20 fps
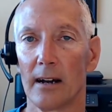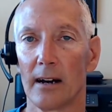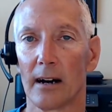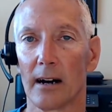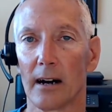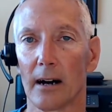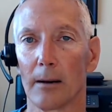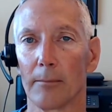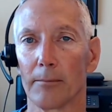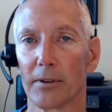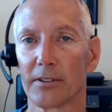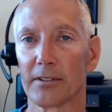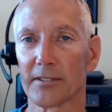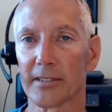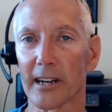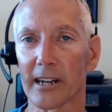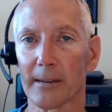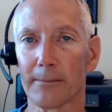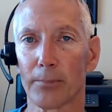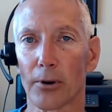But the
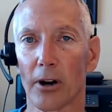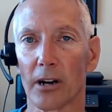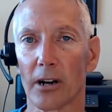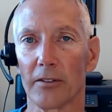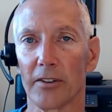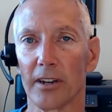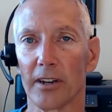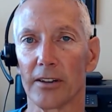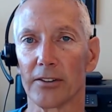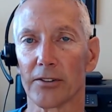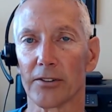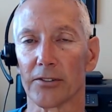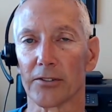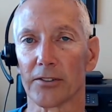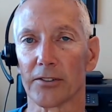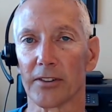second part of it is